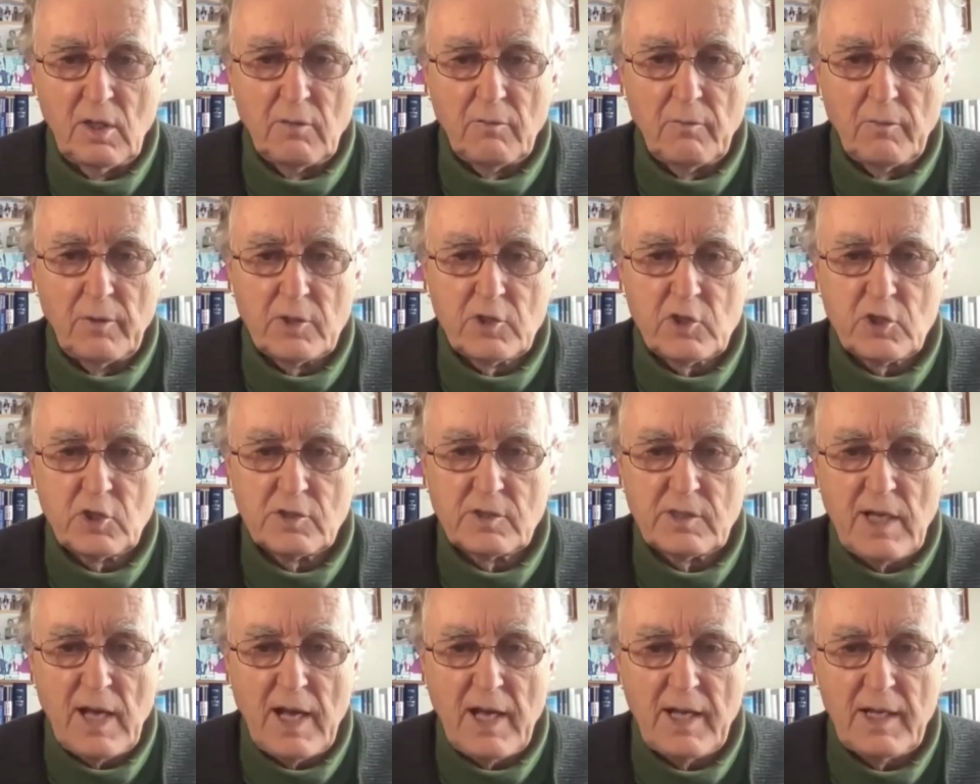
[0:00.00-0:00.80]
which
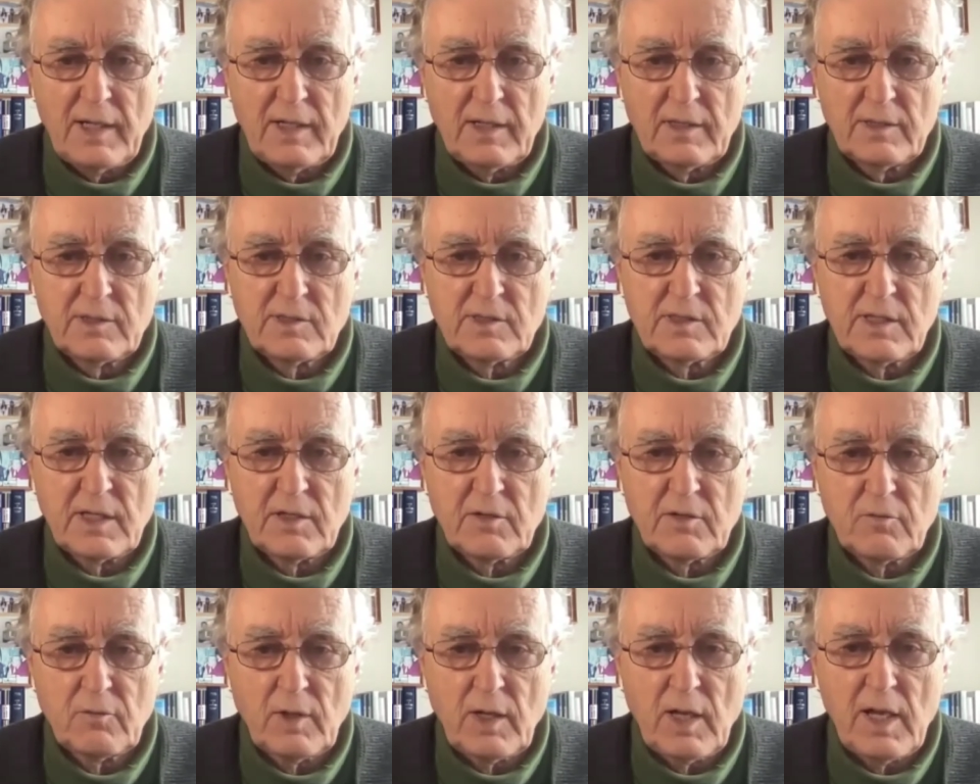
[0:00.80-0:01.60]
is highly
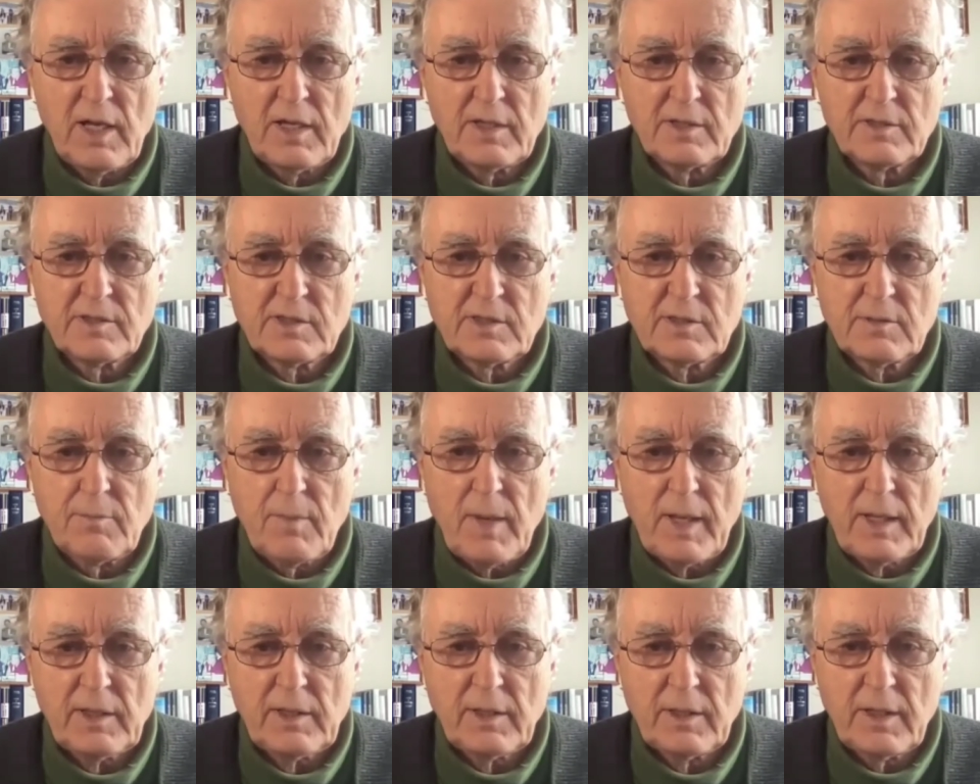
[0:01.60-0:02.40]
centralized,
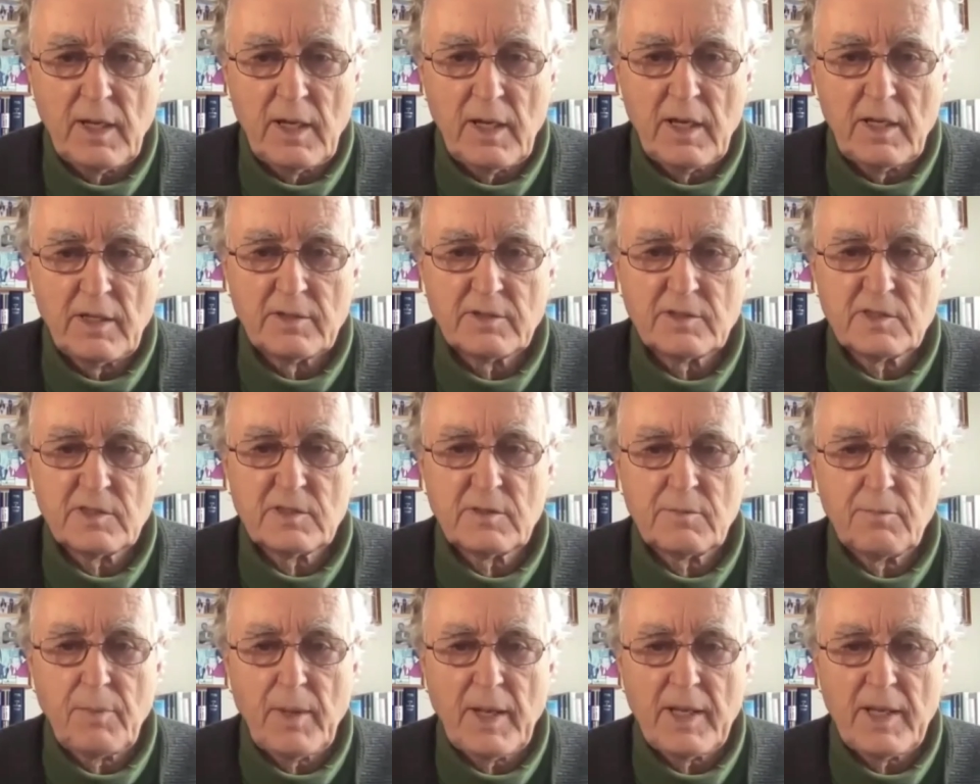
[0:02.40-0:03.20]

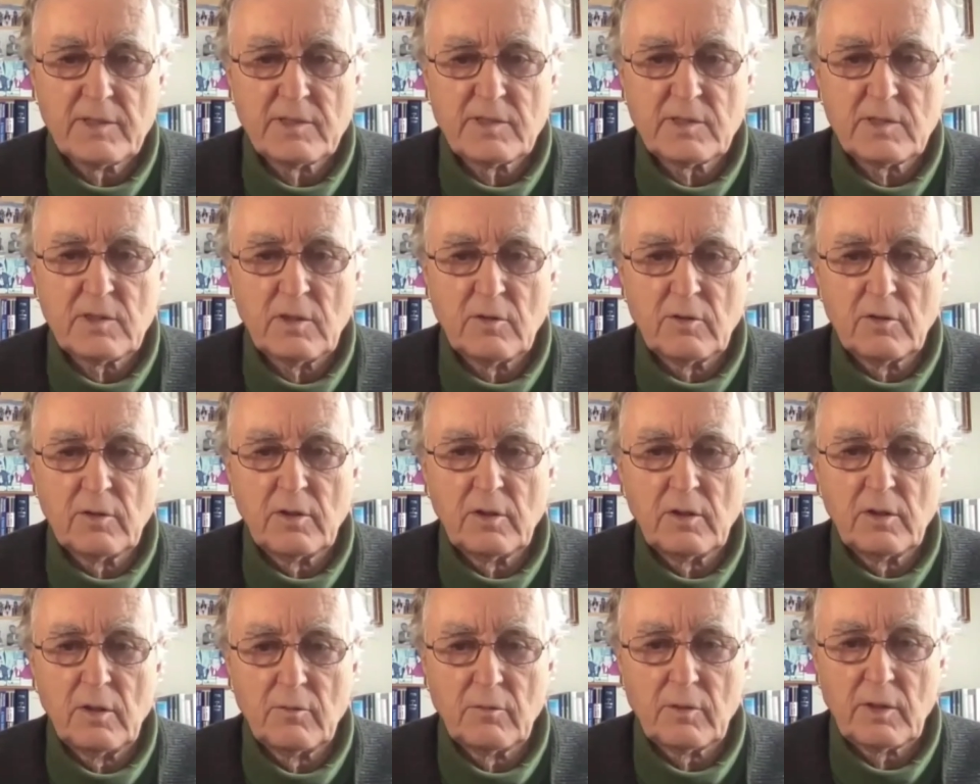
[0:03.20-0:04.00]
mechanized, based
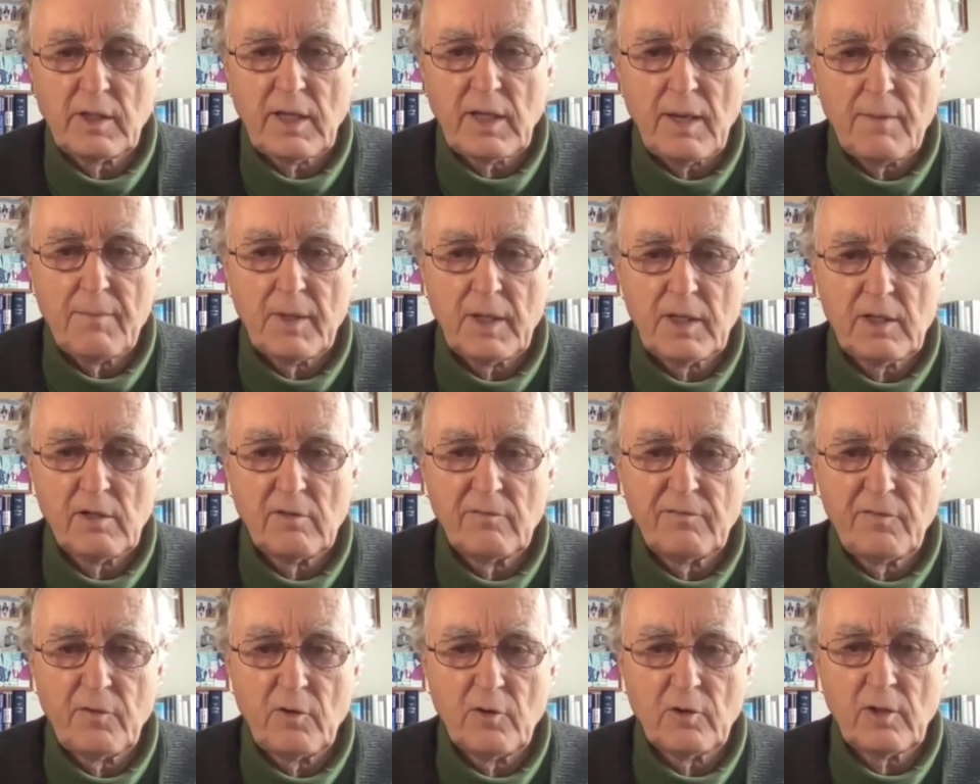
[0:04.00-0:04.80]
on chemical
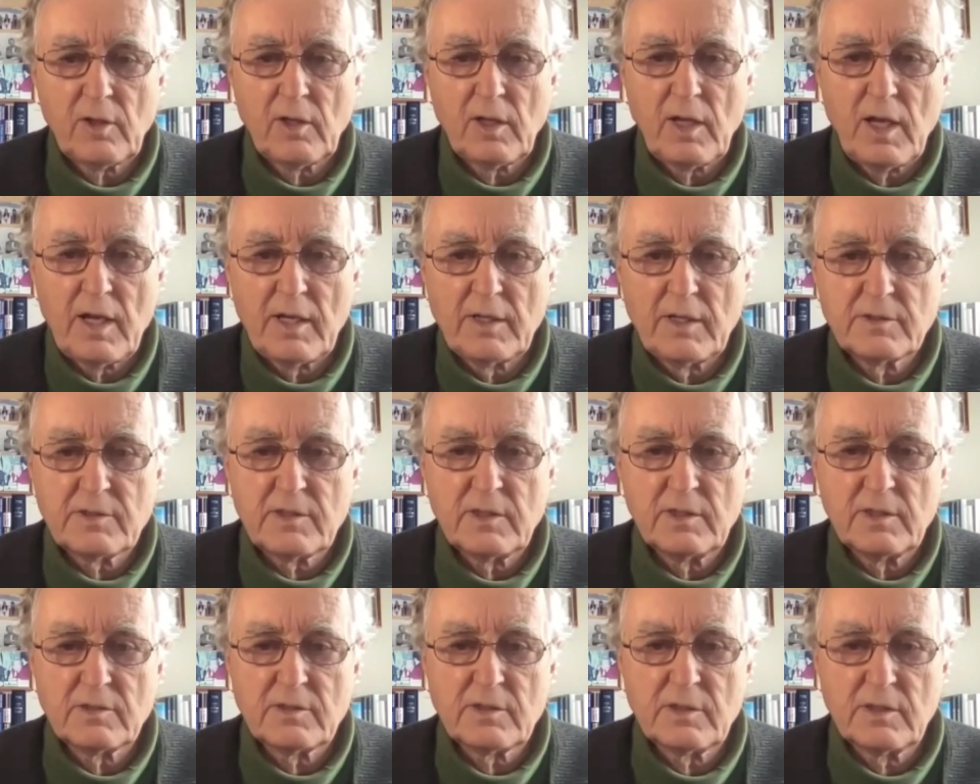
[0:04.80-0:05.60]

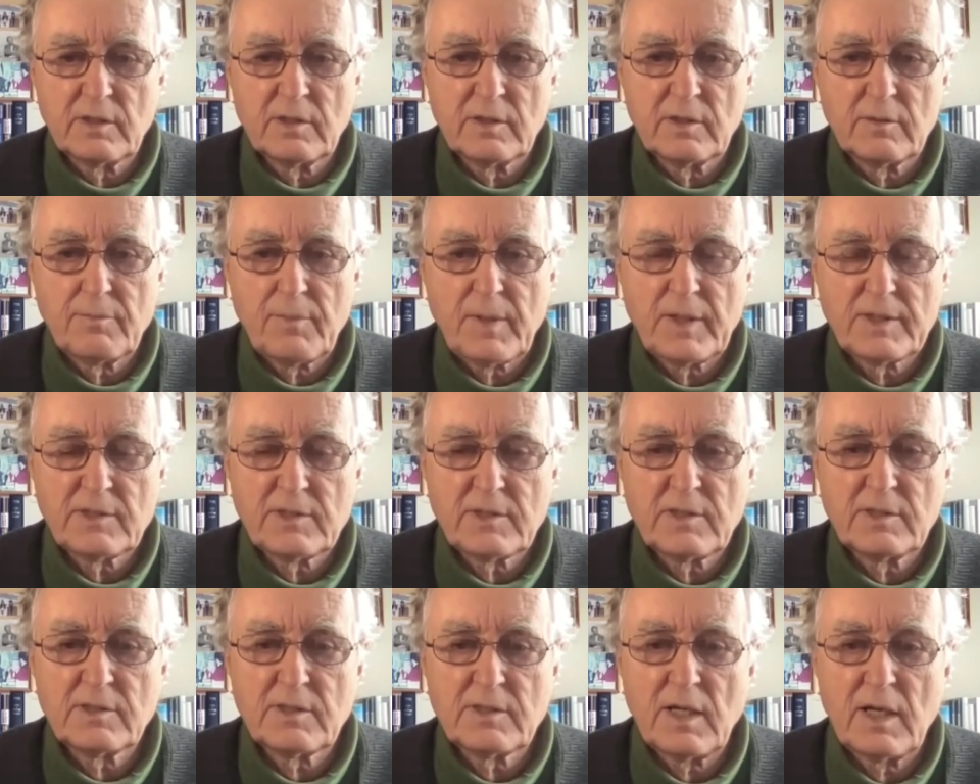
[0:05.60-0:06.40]
fertilizers and
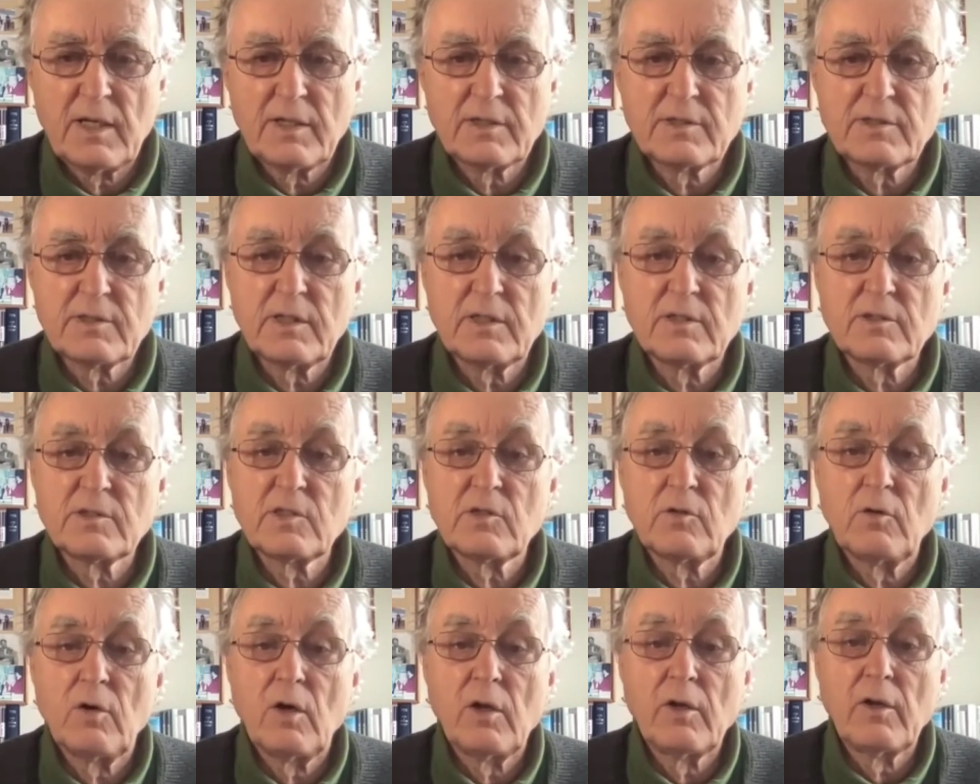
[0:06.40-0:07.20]
pesticides and
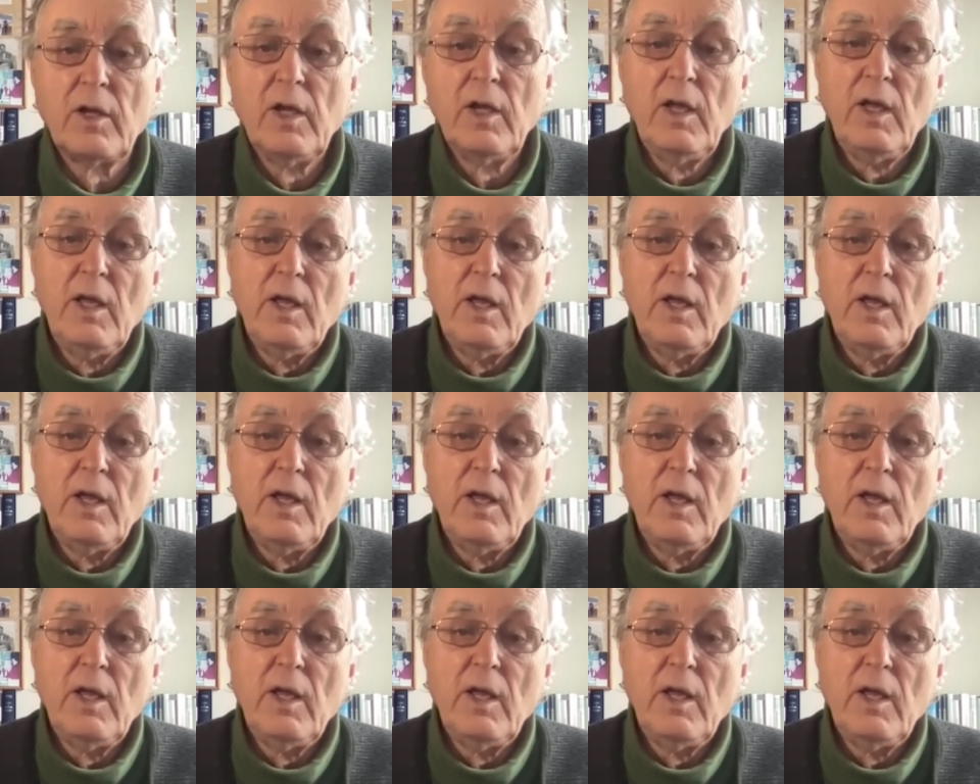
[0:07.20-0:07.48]
so on,